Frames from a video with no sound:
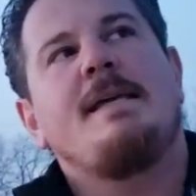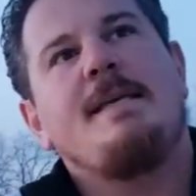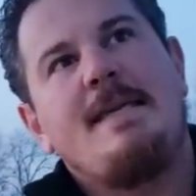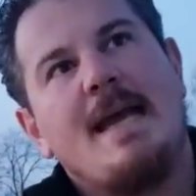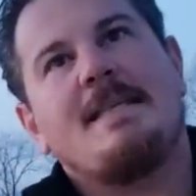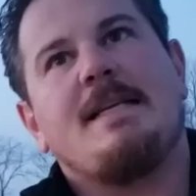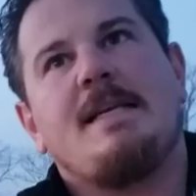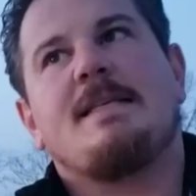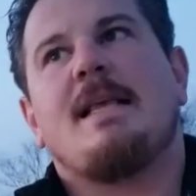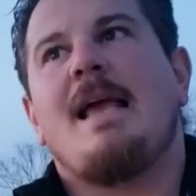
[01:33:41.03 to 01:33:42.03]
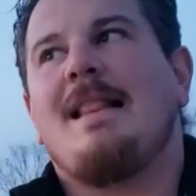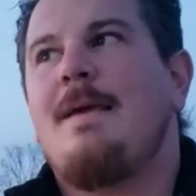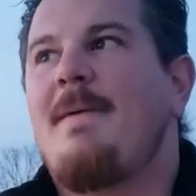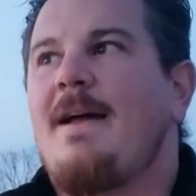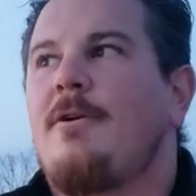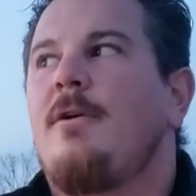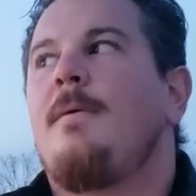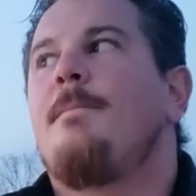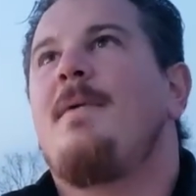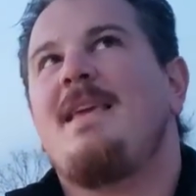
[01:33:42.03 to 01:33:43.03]
Yes, it is slightly better,
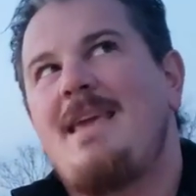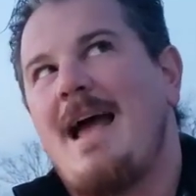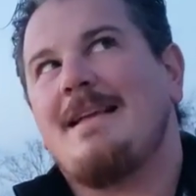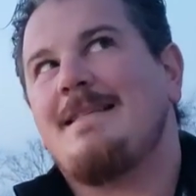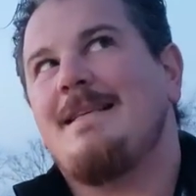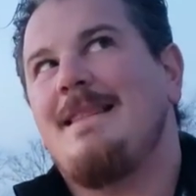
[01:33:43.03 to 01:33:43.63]
but yes,